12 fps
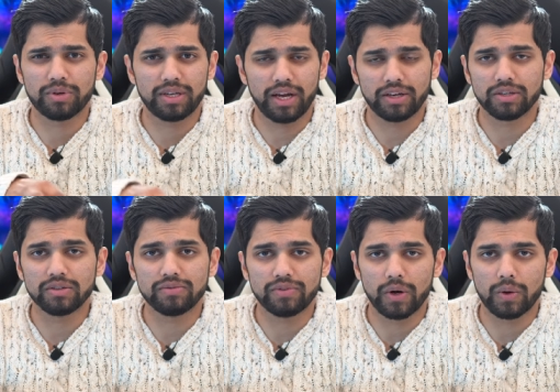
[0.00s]
protect your
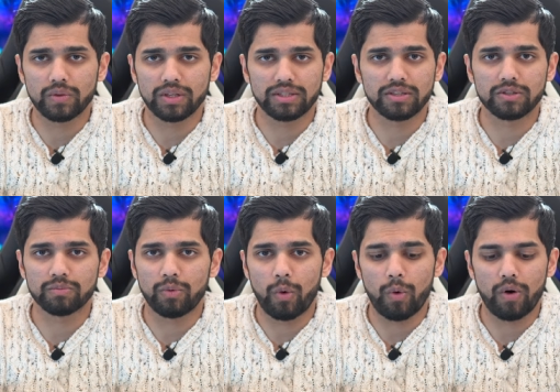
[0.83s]
phone. This is
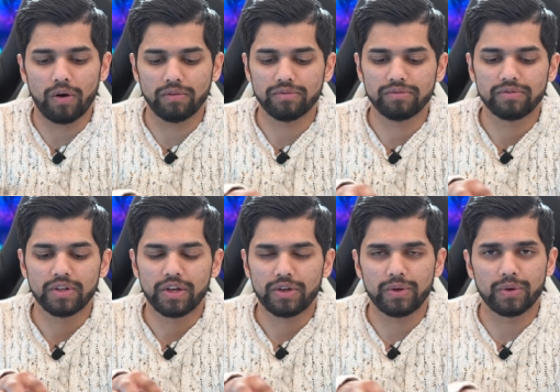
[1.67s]
more of
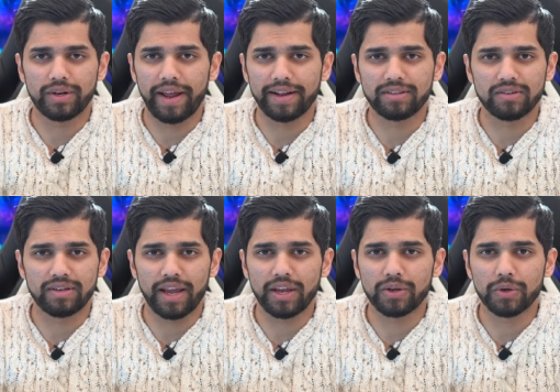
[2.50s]
your
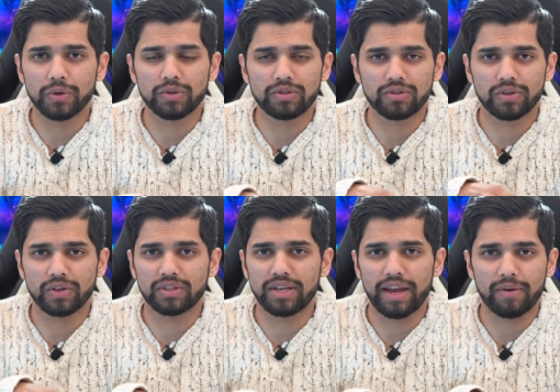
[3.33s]
day-to-day -day use, so
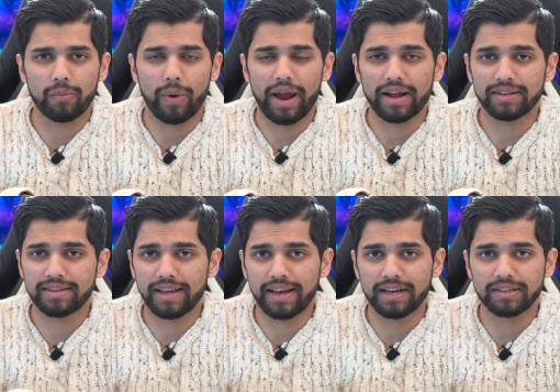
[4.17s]
your wear and
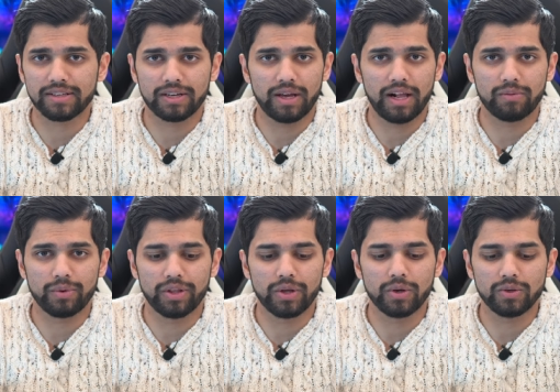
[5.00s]
tear is gonna help
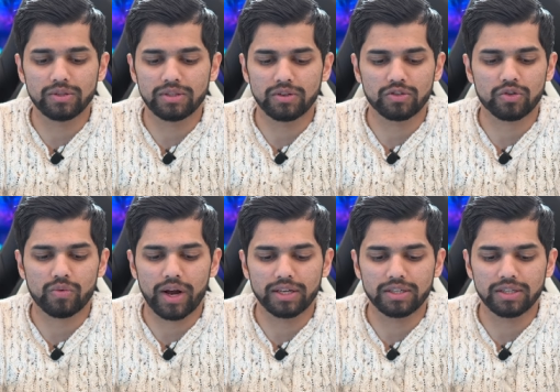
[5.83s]
with those, your
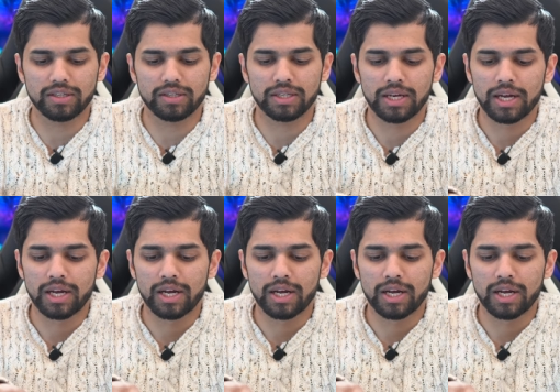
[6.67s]
scratches.